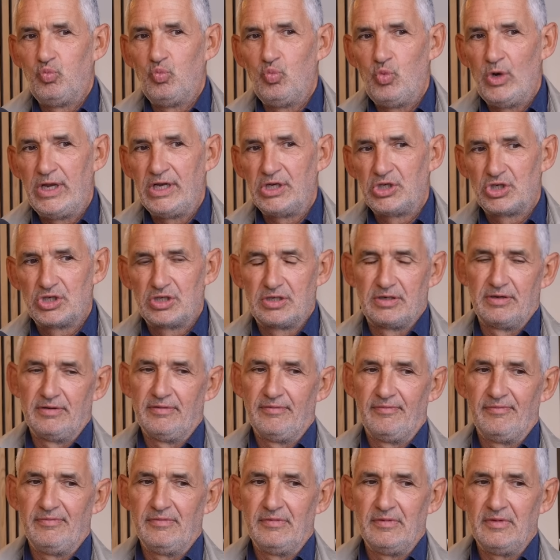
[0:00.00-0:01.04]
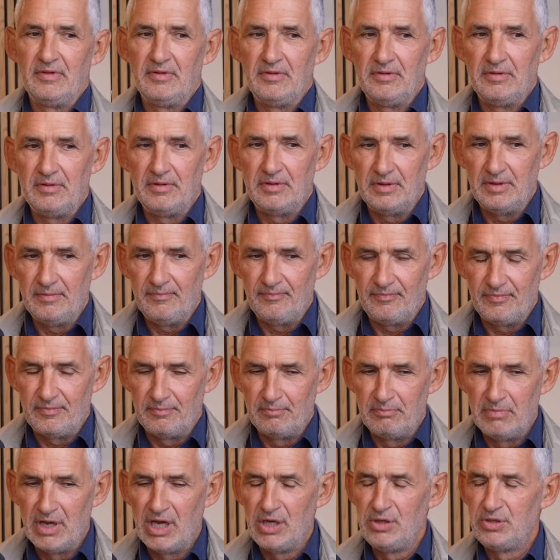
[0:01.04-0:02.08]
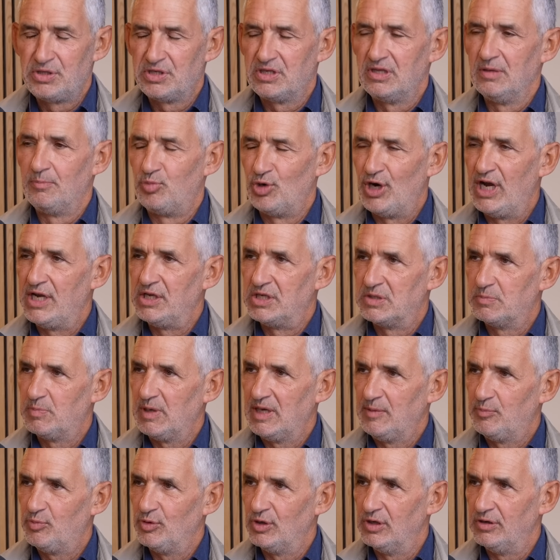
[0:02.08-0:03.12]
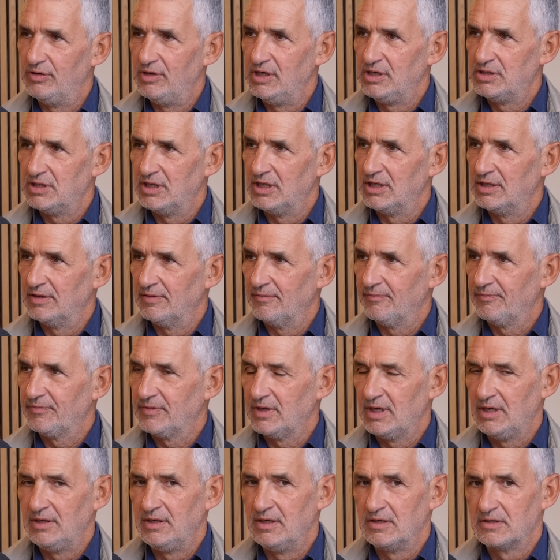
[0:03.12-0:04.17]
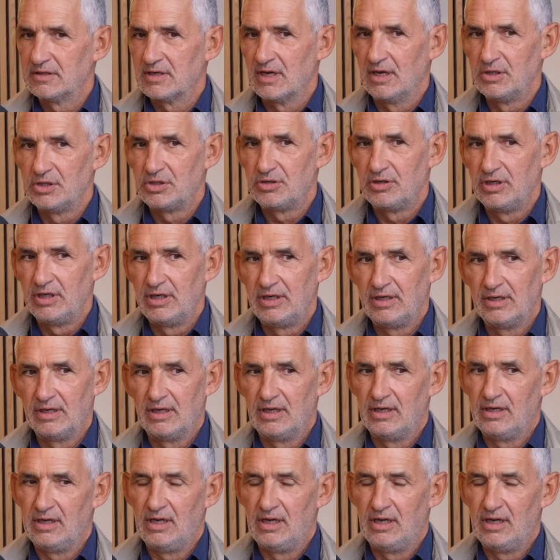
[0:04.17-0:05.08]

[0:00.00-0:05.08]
which most of the breads people are eating in this country